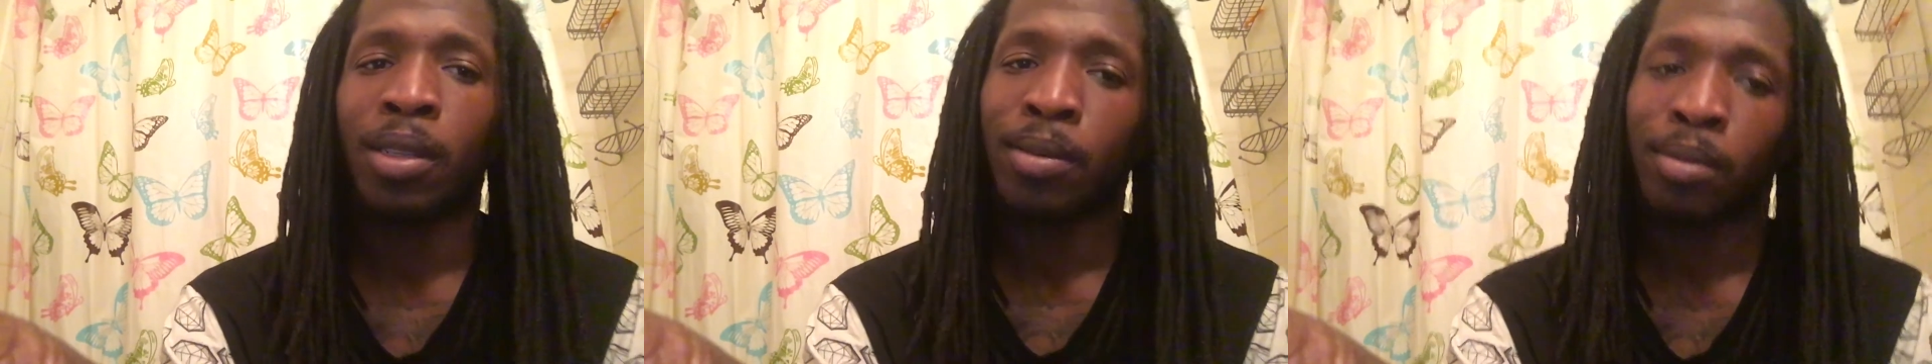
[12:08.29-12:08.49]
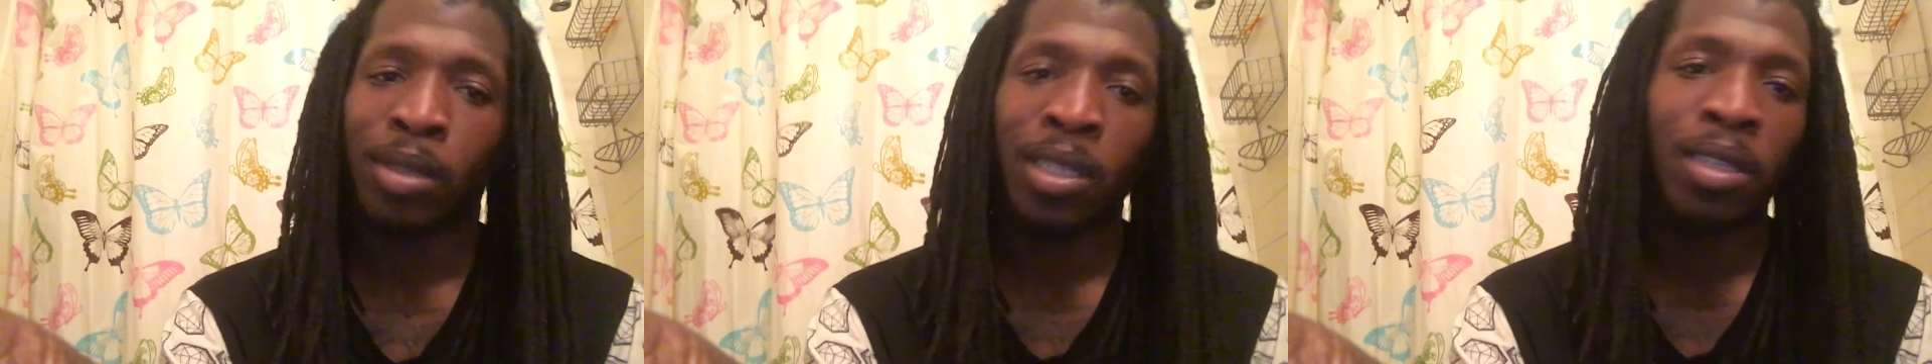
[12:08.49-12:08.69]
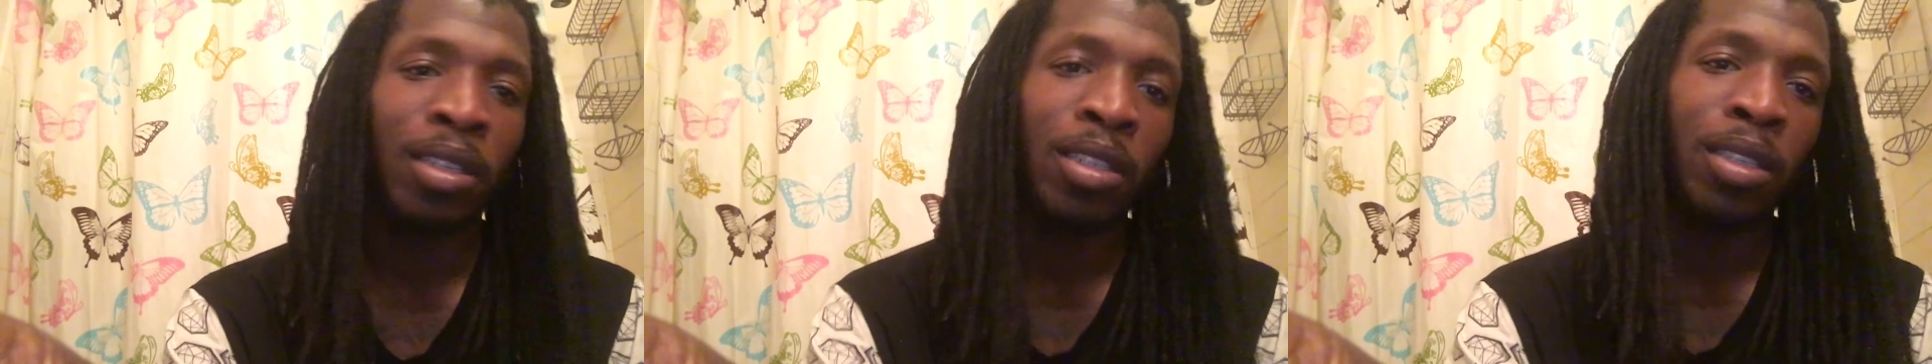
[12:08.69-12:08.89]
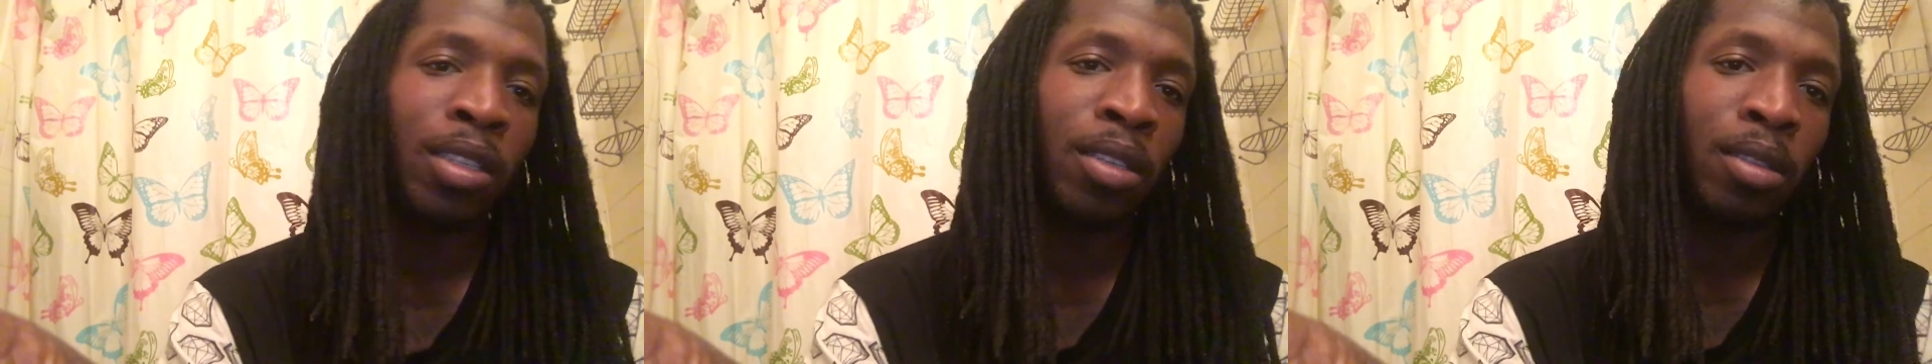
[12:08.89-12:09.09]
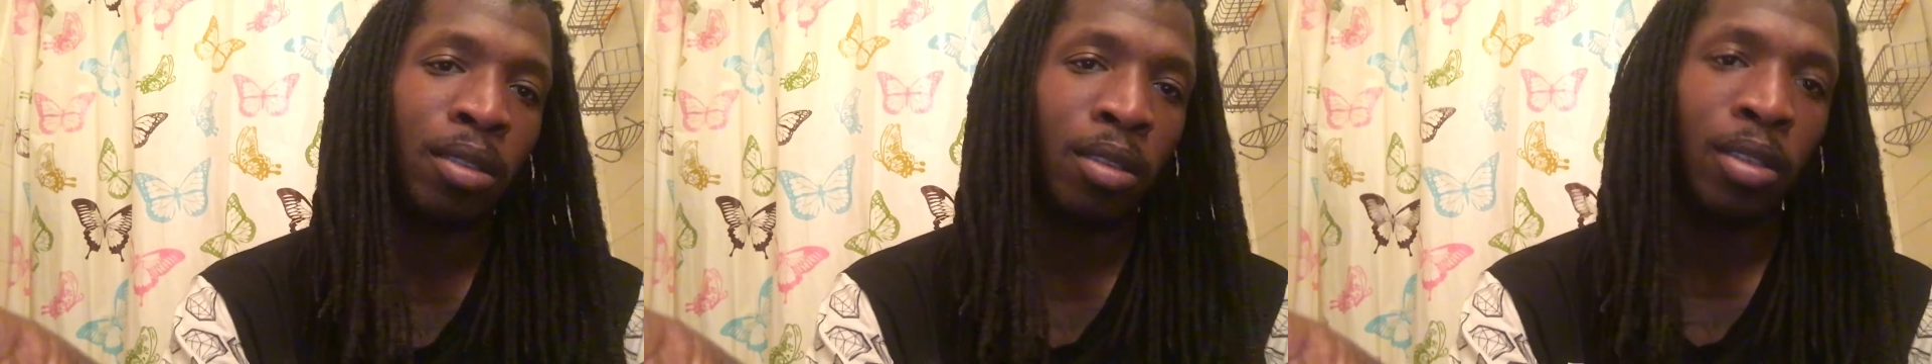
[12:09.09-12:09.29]
man,
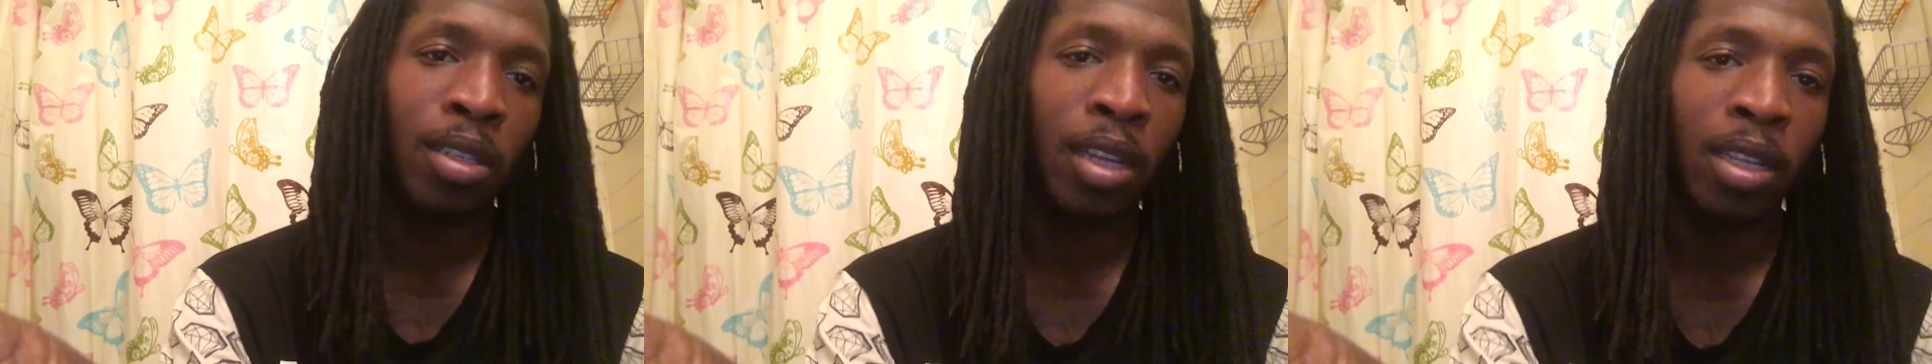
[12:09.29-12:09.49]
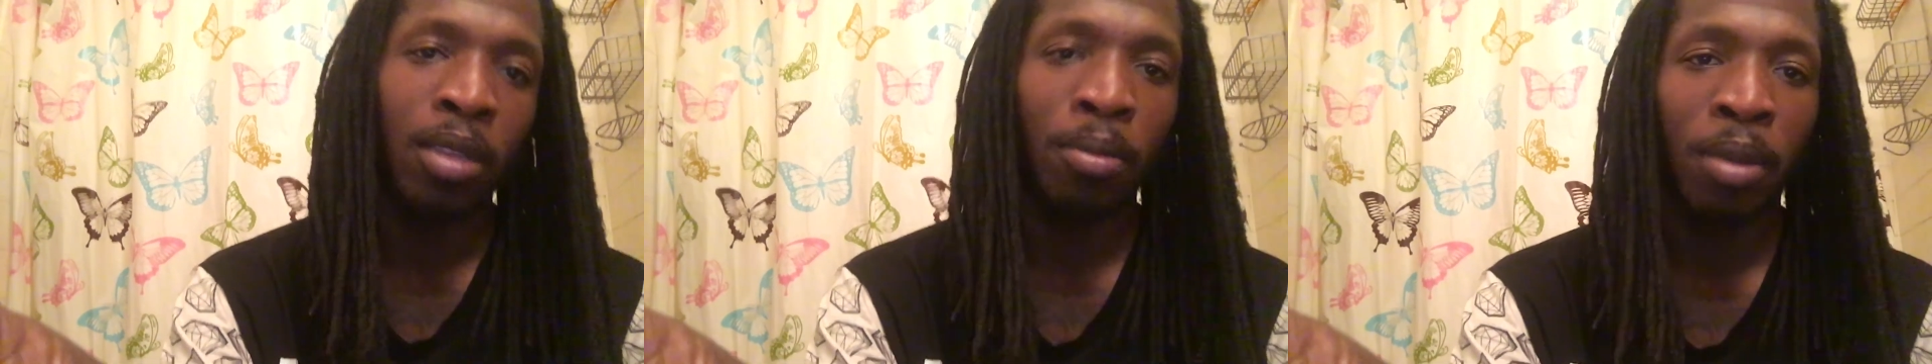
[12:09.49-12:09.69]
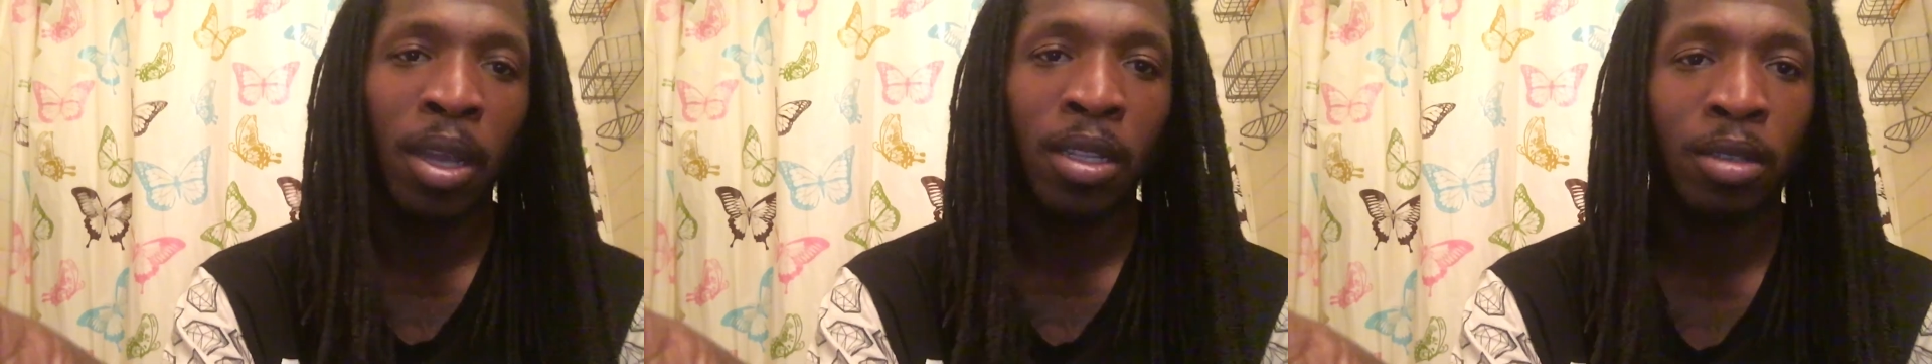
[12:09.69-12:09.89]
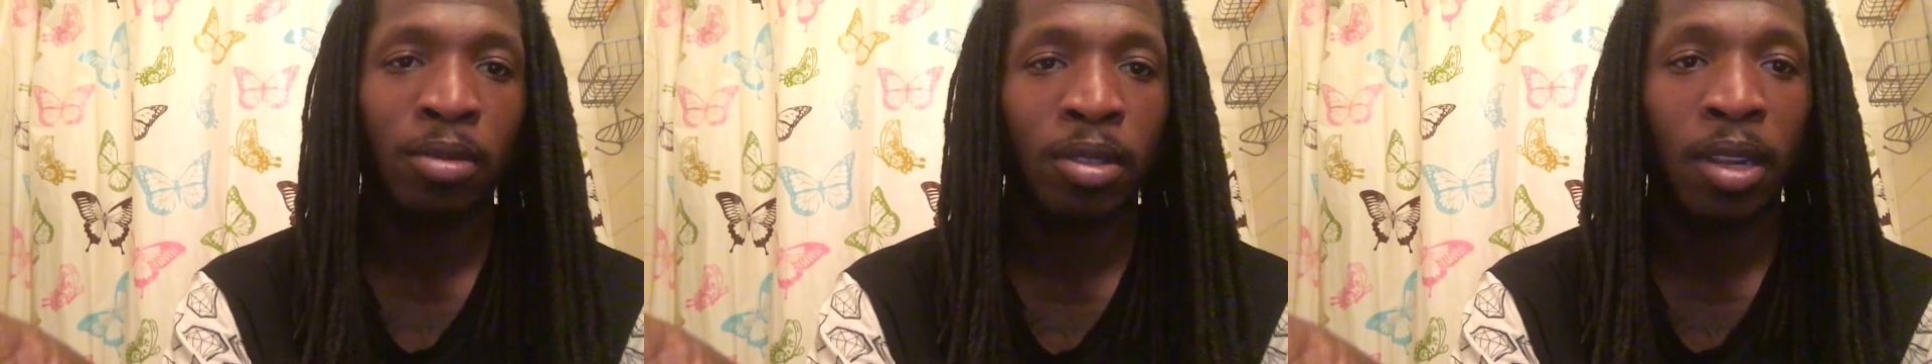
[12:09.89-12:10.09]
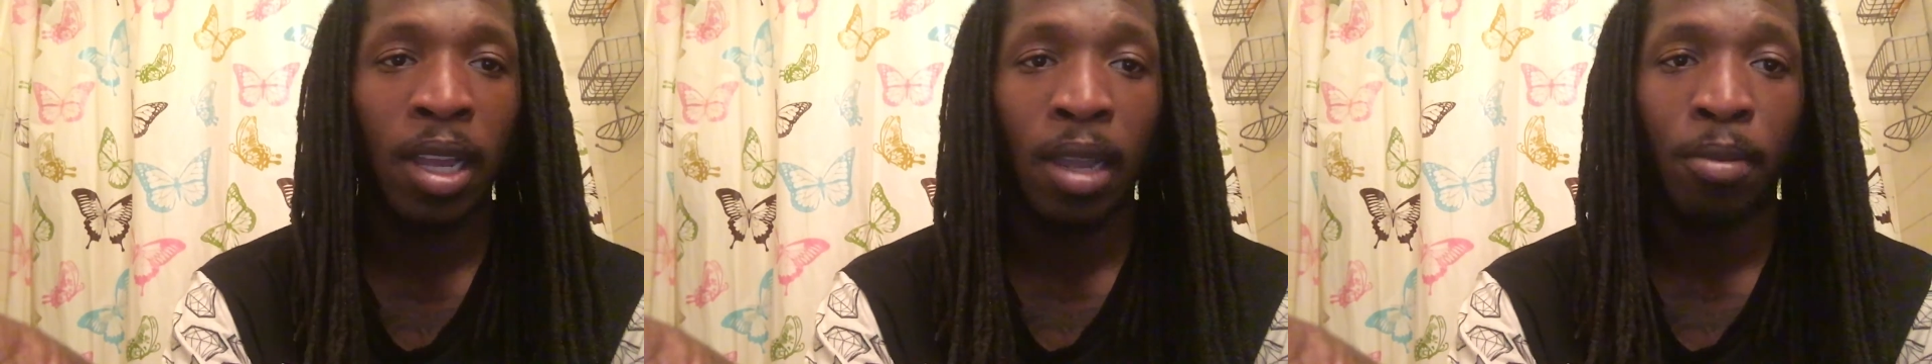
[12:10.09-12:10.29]
just cut the man some
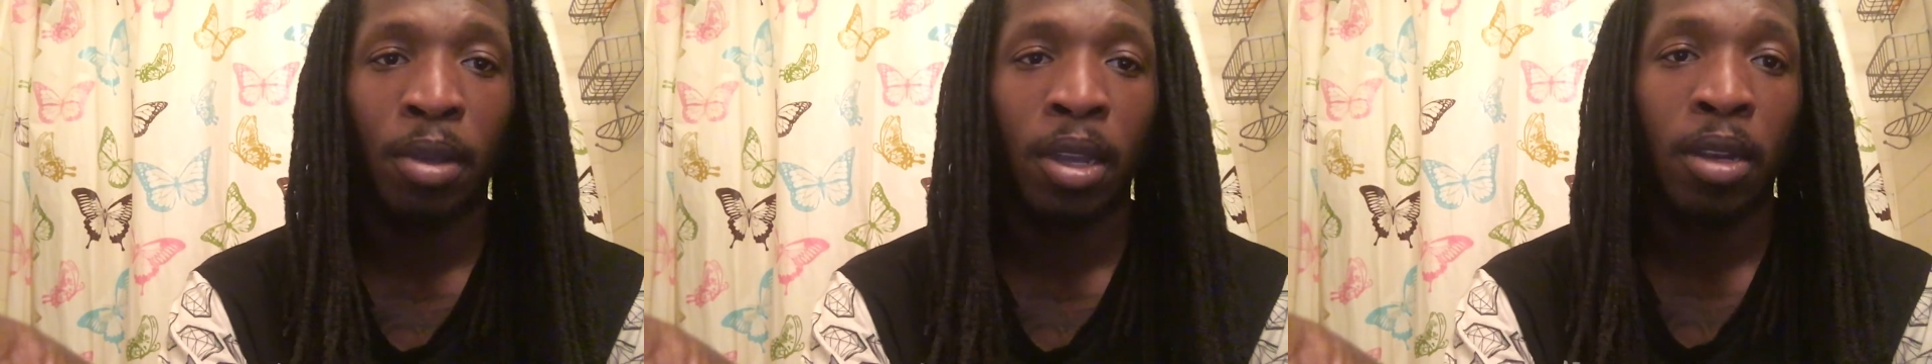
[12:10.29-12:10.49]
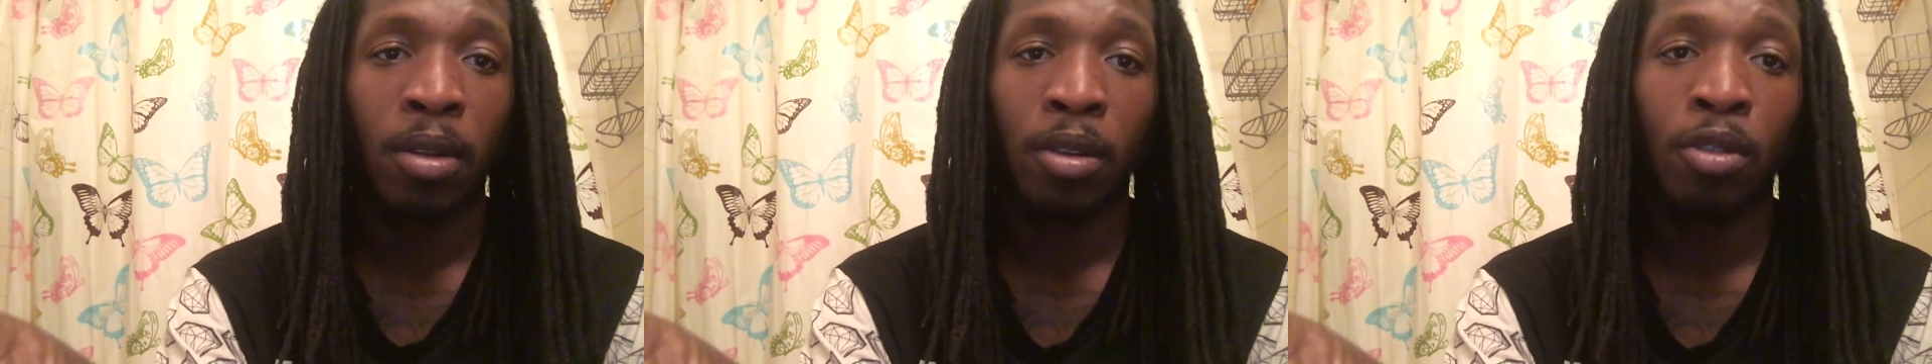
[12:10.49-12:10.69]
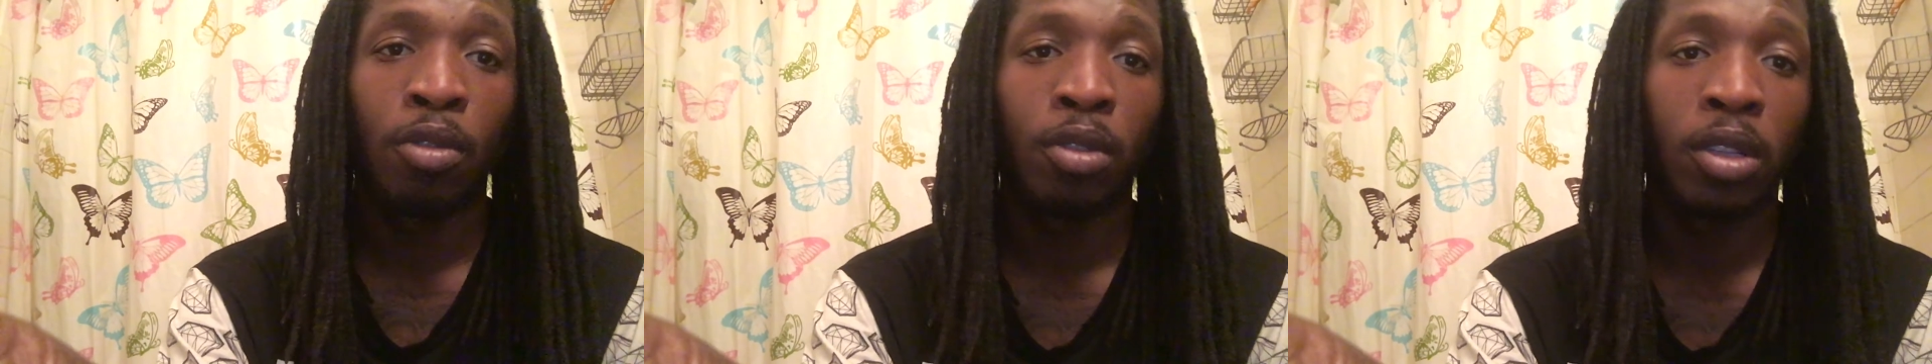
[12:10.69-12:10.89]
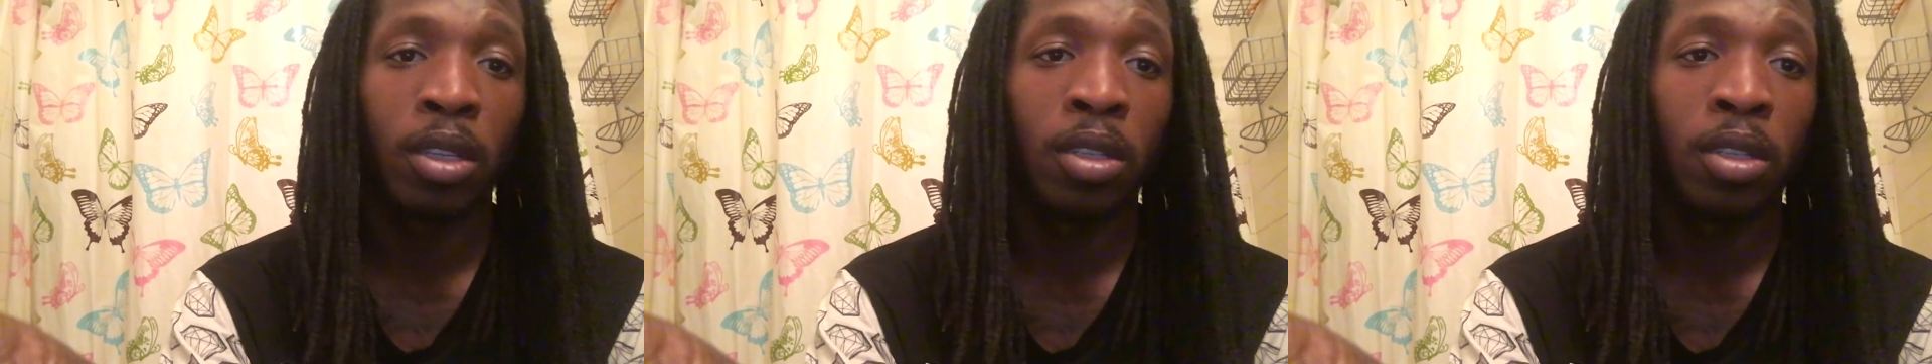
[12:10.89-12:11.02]
slack, man. The dude